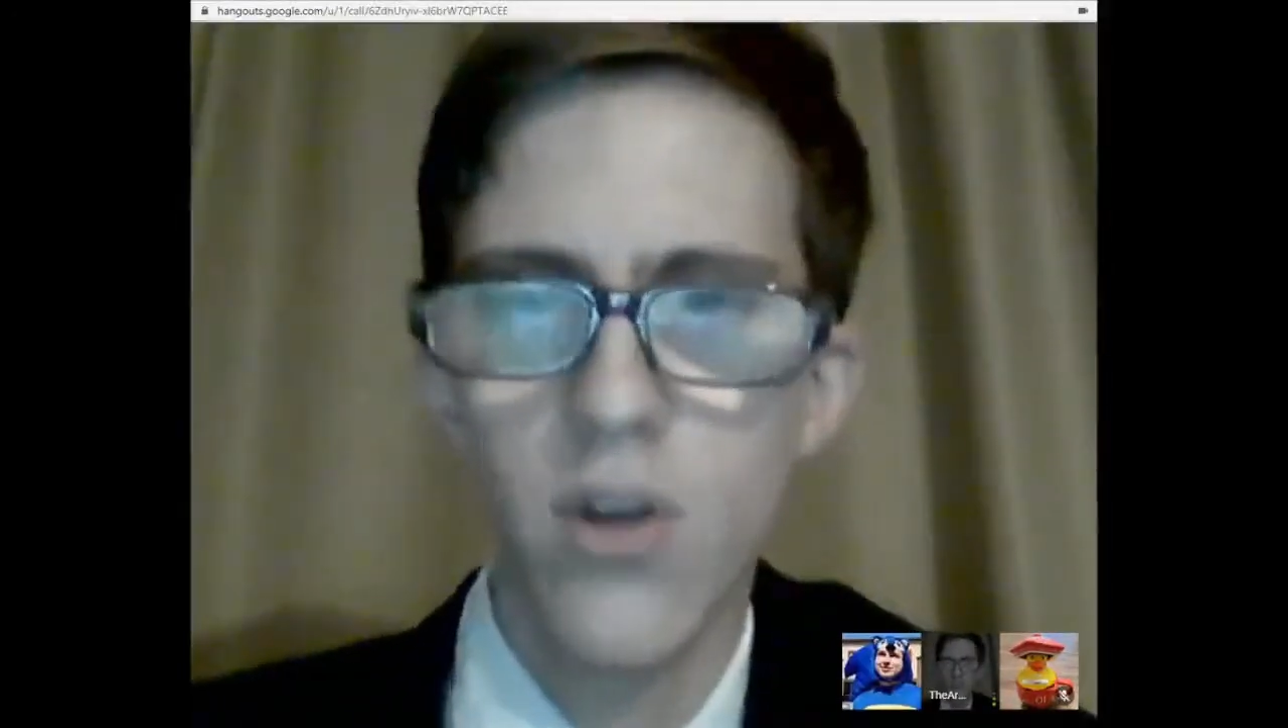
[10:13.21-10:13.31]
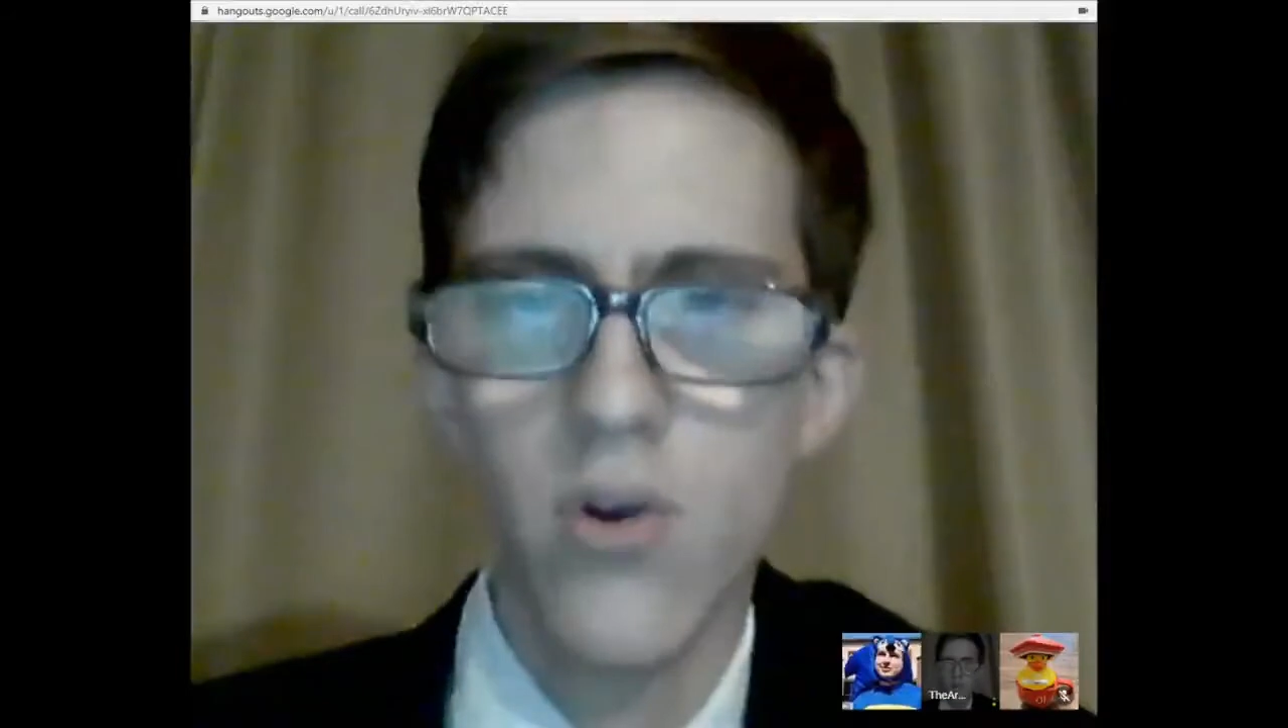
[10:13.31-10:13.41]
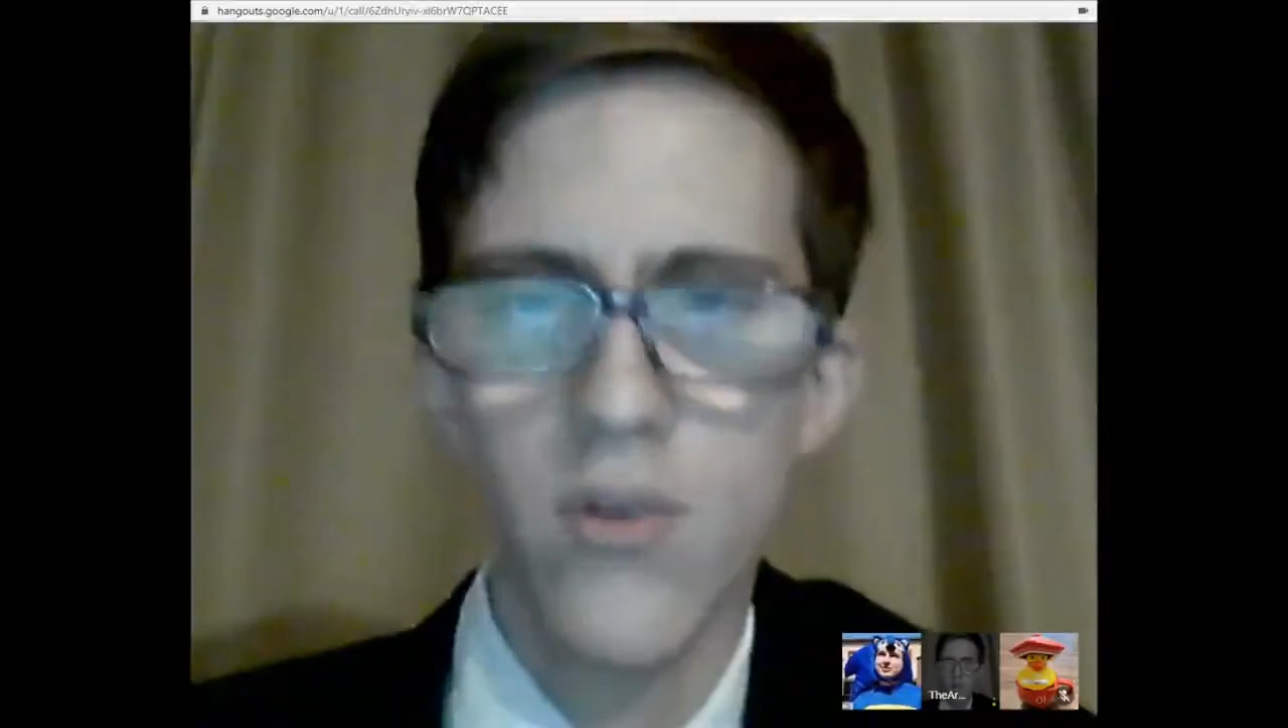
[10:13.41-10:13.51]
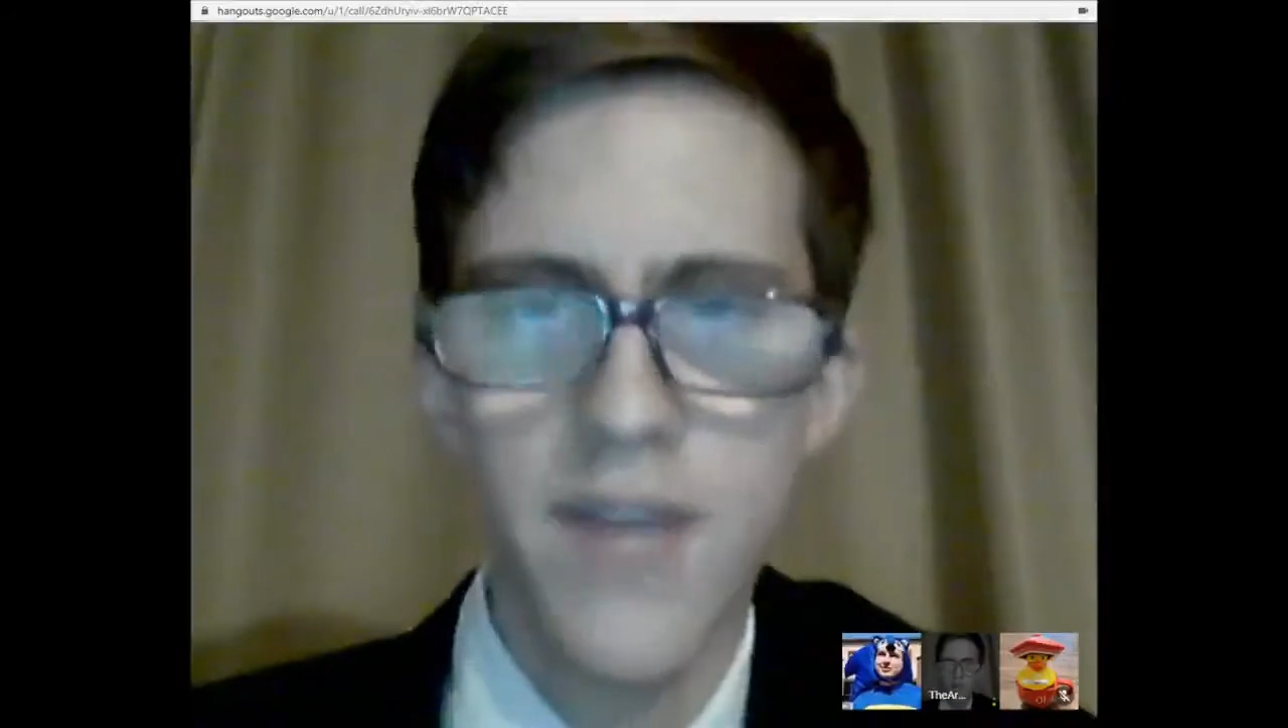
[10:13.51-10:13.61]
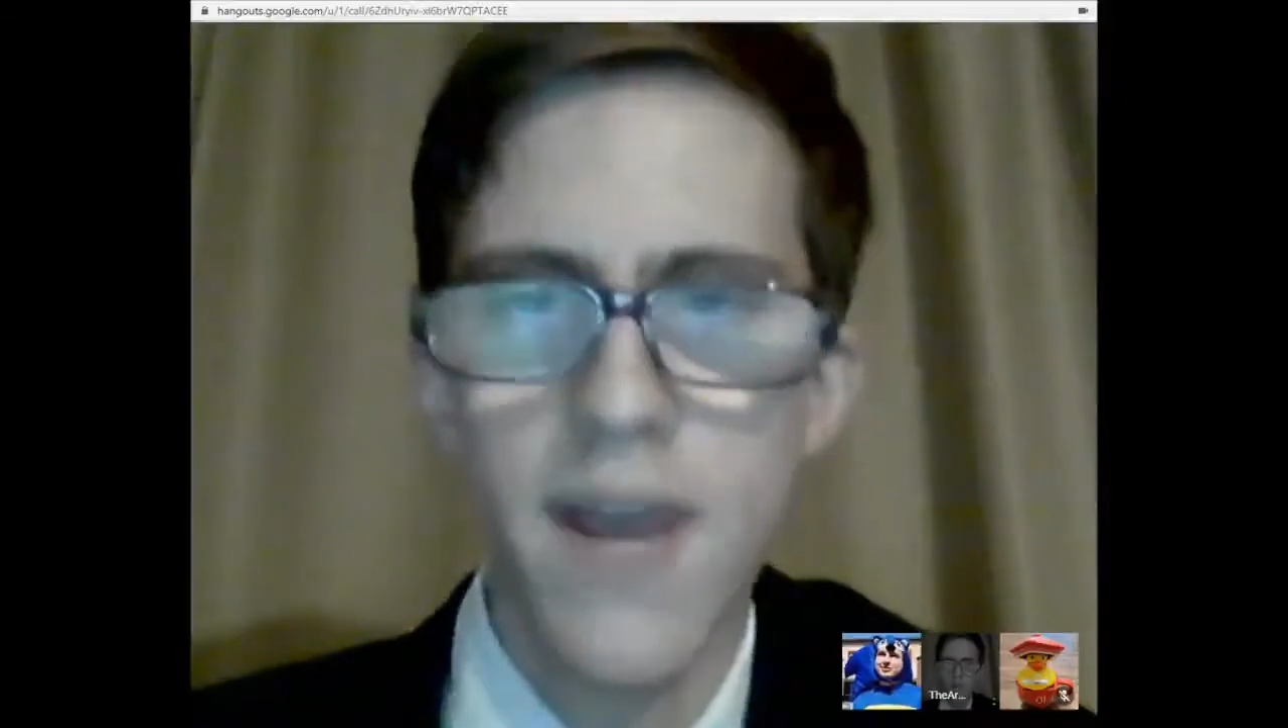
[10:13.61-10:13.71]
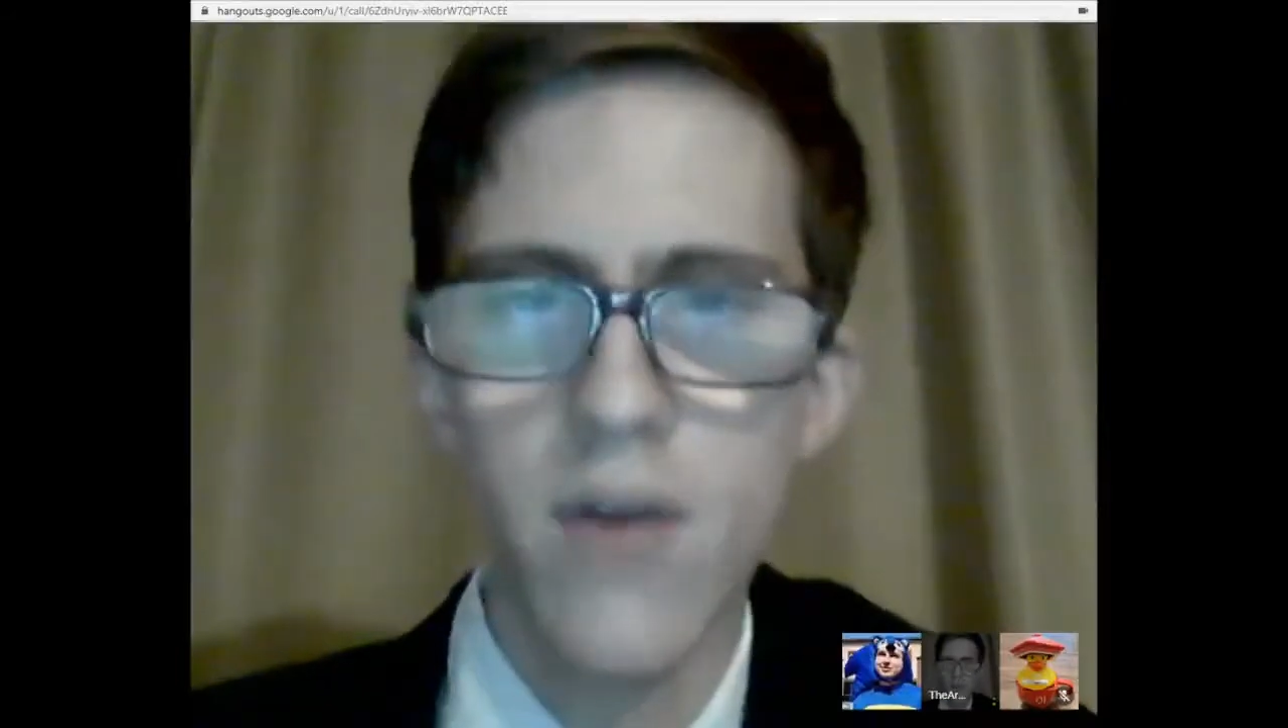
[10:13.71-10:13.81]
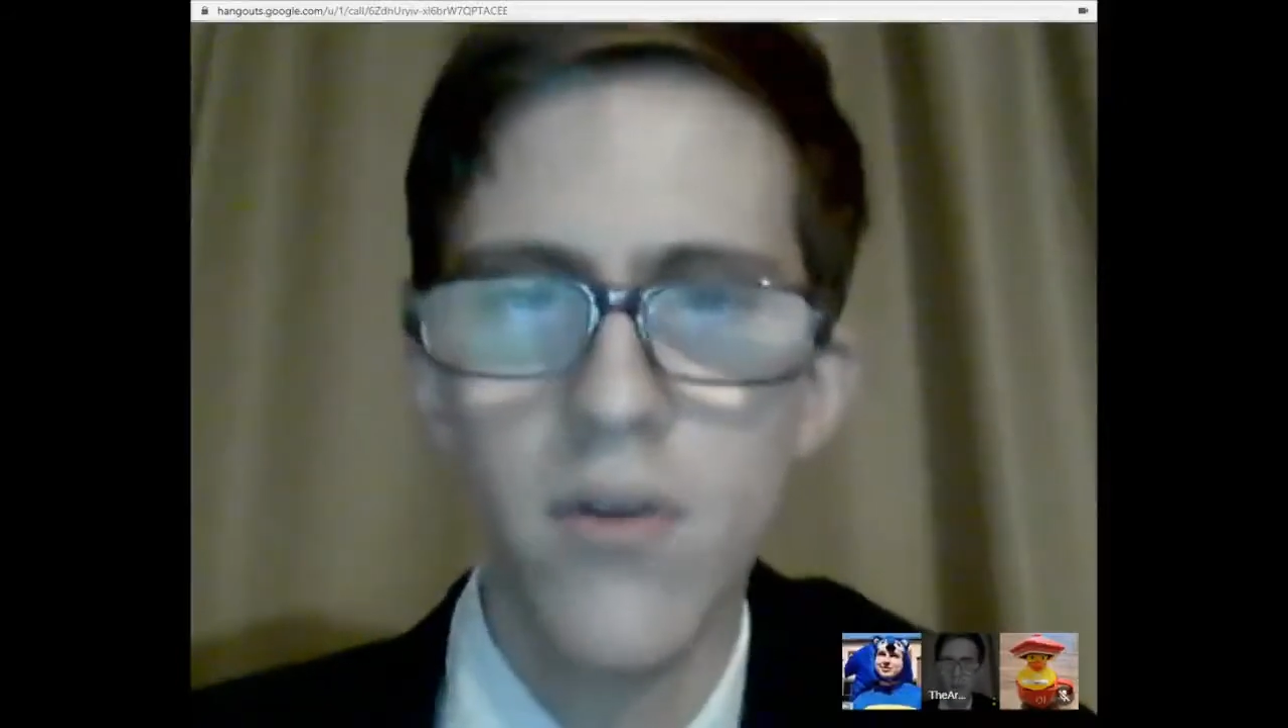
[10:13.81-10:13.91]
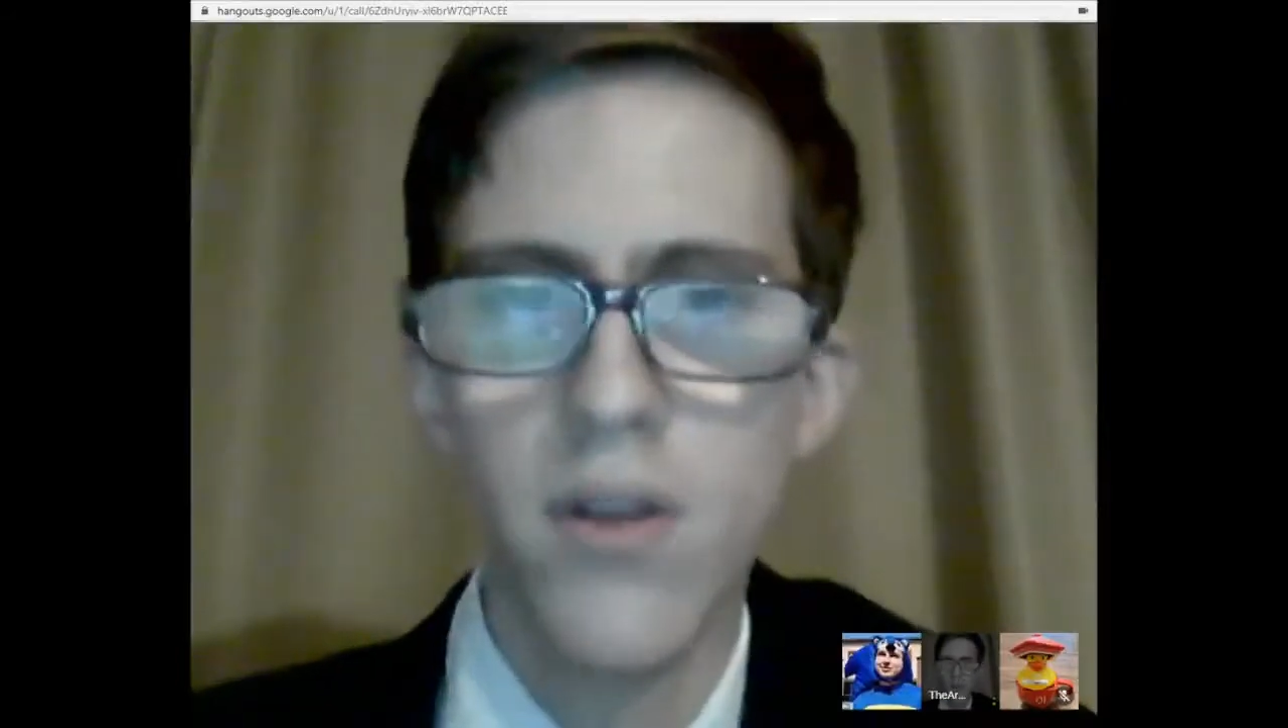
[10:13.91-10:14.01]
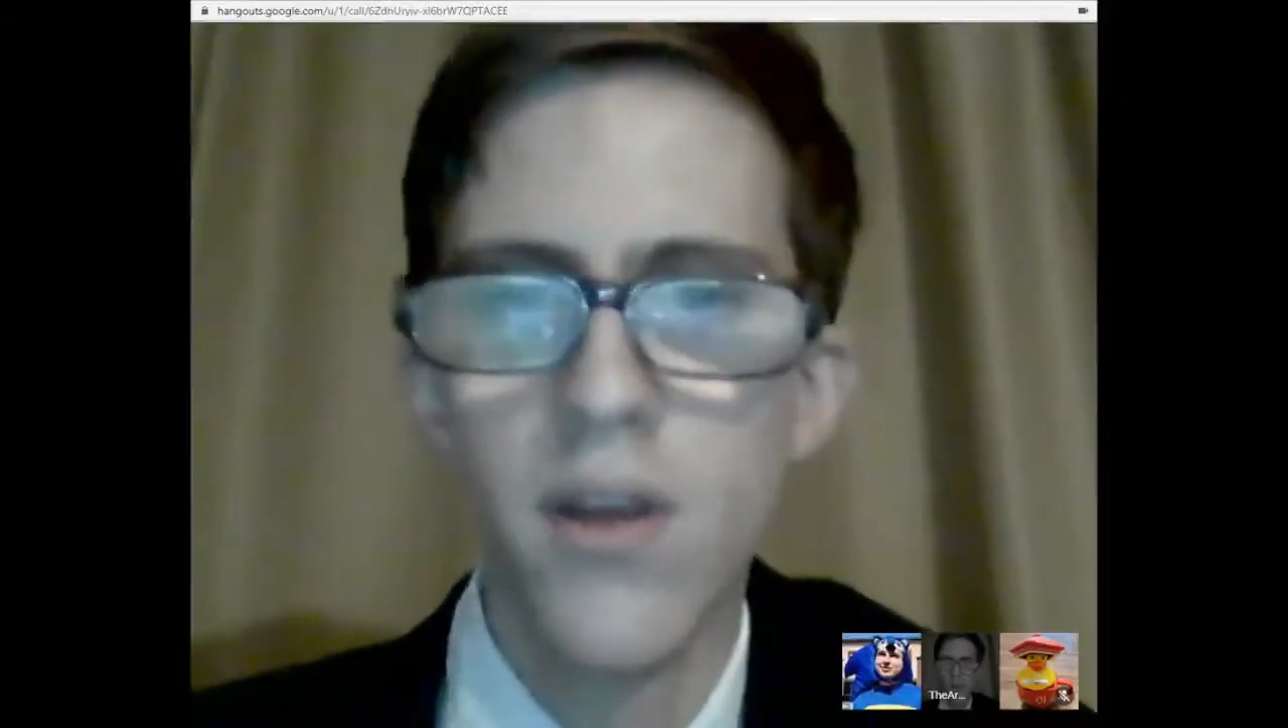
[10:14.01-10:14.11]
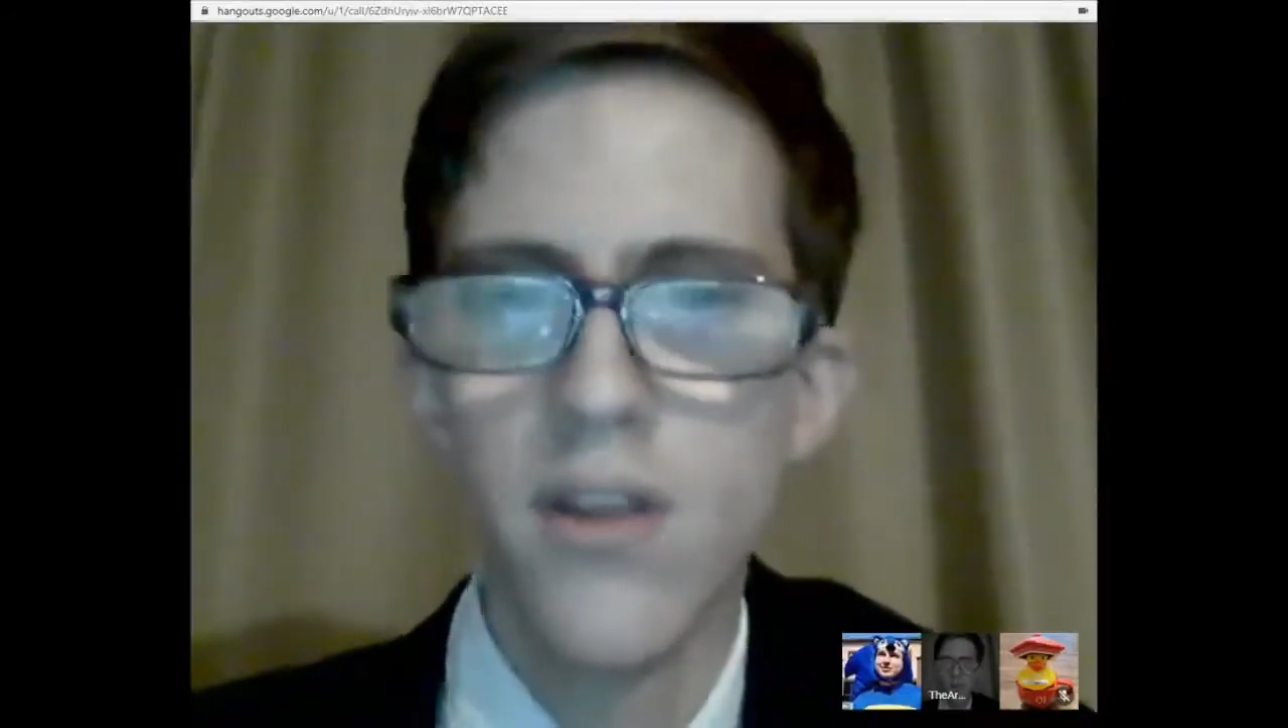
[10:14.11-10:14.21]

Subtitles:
local town.